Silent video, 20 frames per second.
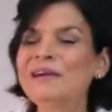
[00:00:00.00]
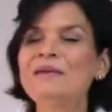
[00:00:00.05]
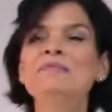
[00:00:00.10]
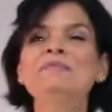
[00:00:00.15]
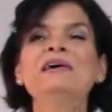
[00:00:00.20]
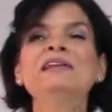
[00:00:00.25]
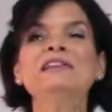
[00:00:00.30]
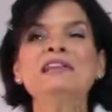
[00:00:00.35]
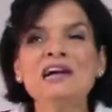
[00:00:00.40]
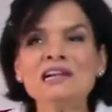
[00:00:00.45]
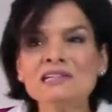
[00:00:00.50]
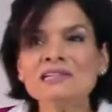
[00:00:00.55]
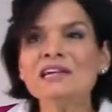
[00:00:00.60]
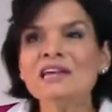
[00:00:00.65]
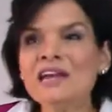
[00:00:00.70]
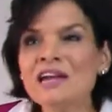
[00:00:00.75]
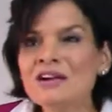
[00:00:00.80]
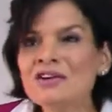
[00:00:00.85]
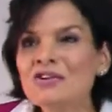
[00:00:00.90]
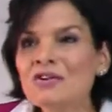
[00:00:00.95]
But that's
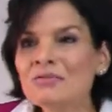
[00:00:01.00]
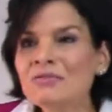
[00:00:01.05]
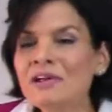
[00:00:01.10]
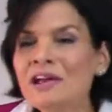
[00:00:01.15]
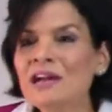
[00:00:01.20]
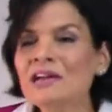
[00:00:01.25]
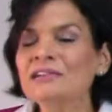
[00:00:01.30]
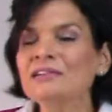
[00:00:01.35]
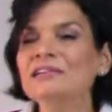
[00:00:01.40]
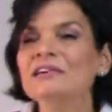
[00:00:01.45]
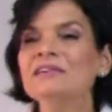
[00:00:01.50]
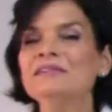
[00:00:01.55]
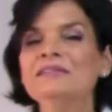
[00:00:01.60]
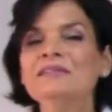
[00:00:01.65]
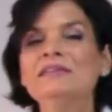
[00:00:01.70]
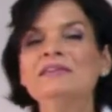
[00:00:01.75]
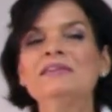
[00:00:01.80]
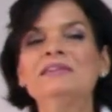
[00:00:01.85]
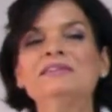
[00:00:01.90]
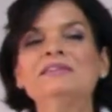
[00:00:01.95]
incorrect.
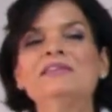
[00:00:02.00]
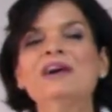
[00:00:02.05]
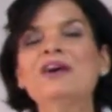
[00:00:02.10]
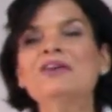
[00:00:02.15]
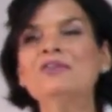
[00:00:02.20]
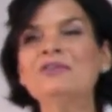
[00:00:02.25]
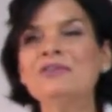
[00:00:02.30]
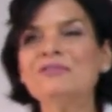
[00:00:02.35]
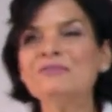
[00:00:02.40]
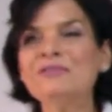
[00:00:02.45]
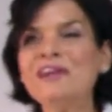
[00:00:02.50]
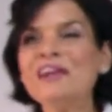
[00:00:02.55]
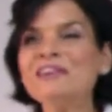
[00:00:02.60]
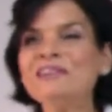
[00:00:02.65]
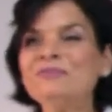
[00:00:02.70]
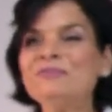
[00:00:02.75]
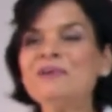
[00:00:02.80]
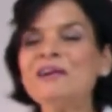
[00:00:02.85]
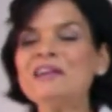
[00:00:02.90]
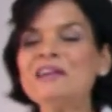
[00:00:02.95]
The
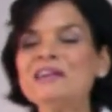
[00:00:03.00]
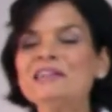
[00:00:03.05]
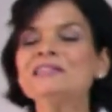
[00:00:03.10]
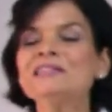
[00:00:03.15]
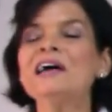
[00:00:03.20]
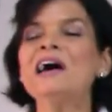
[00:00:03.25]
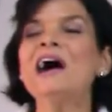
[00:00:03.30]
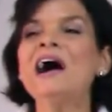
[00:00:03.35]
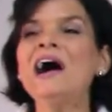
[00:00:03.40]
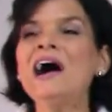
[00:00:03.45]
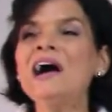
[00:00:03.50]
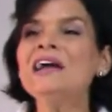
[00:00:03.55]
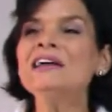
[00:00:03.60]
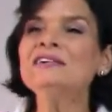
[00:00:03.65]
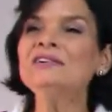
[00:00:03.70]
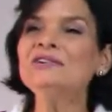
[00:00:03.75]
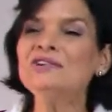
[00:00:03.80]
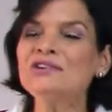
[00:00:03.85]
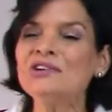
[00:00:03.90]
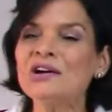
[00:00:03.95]
correct way is,
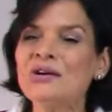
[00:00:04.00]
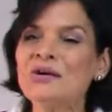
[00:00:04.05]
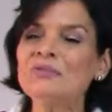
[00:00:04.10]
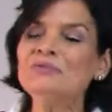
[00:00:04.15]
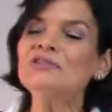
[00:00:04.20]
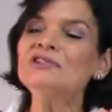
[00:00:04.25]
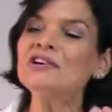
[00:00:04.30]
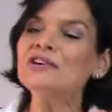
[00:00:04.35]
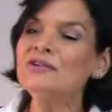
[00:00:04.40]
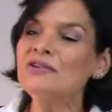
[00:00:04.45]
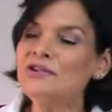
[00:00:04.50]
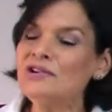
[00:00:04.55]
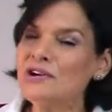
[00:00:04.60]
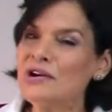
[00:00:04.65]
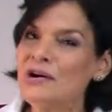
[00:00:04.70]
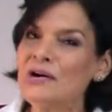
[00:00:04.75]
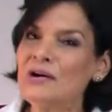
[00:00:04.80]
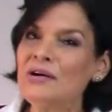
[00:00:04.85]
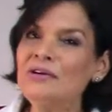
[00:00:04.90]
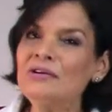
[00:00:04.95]
I don't
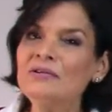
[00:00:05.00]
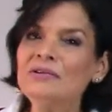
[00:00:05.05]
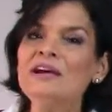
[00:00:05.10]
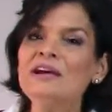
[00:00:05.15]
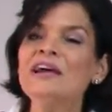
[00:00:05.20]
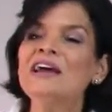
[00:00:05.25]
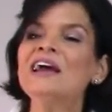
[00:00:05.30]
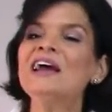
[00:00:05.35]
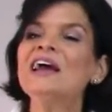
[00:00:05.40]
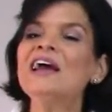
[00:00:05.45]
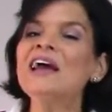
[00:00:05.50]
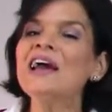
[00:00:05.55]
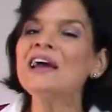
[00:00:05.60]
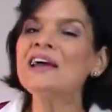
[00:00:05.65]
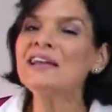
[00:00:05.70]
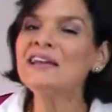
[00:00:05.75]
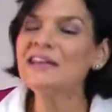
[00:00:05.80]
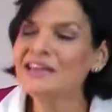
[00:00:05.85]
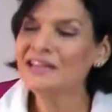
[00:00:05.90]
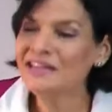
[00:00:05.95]
know
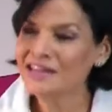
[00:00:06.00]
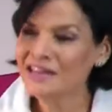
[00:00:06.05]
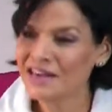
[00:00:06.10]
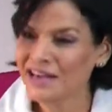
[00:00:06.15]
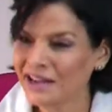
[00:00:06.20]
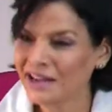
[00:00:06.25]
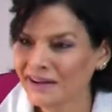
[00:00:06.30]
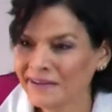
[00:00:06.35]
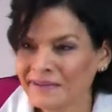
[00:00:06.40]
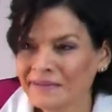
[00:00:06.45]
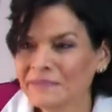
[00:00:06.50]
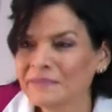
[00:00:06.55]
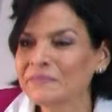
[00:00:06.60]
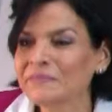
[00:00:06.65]
anything.